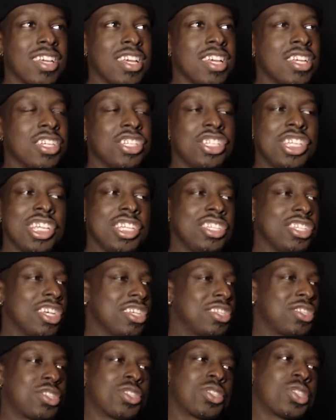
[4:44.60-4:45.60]
she
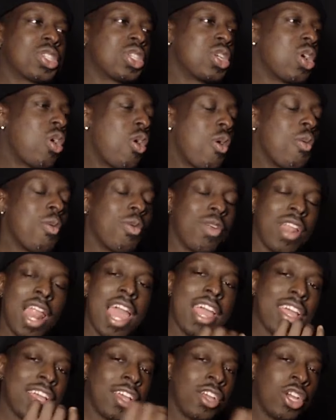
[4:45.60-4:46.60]
just so
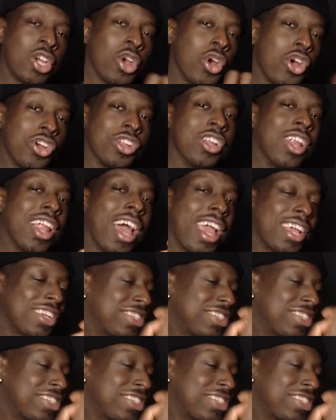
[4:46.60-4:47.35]
like good. Like